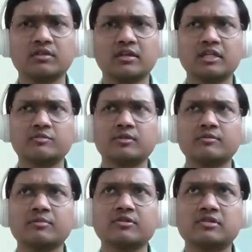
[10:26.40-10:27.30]
As per
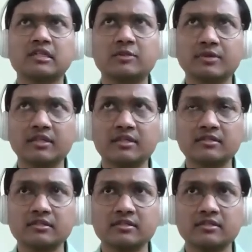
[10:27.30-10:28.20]
my personal
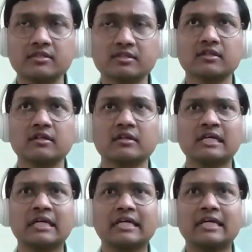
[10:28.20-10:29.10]
experiences,
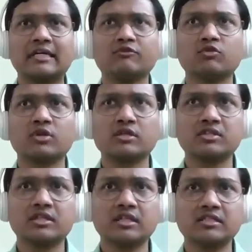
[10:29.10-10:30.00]
if you
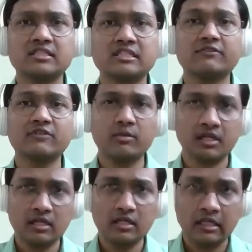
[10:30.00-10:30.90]
consider severe
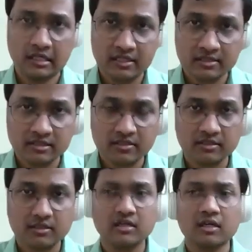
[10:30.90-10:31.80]
mental
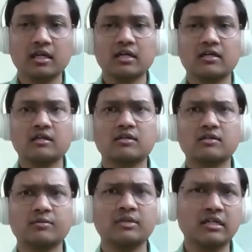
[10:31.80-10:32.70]
illnesses,
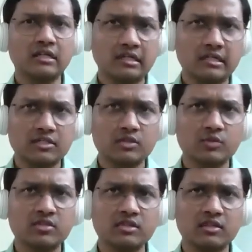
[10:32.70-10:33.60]
a mental illness
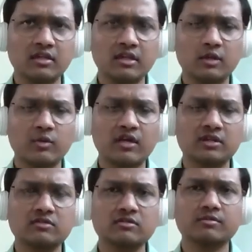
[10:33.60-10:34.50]
which
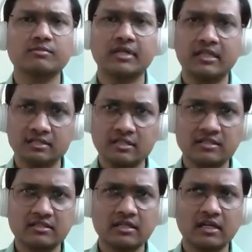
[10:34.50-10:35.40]
requires
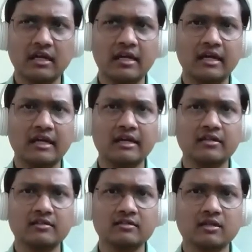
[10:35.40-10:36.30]
medicines,
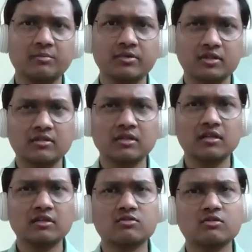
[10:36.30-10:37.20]
and a
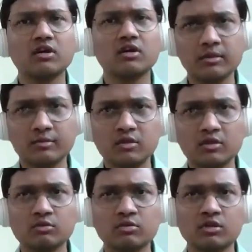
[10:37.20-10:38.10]
person is not
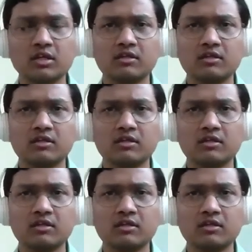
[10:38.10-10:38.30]
able to